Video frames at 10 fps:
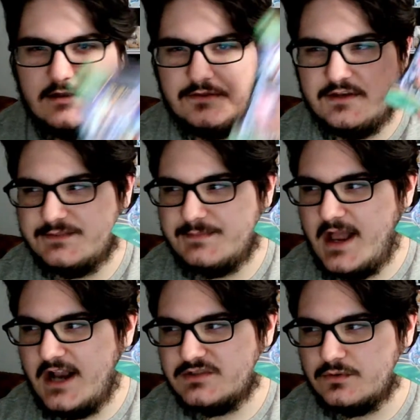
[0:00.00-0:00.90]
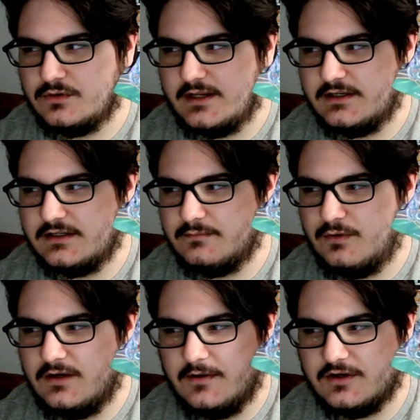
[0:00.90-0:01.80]
these packs were like
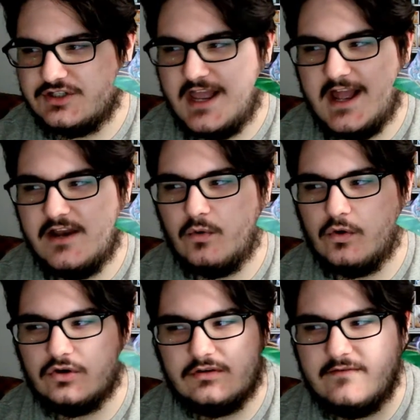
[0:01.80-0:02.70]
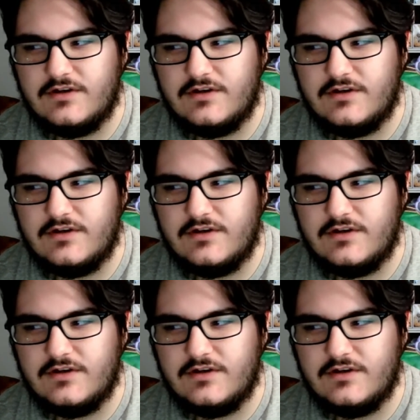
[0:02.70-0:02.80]
pretty much 10 or 11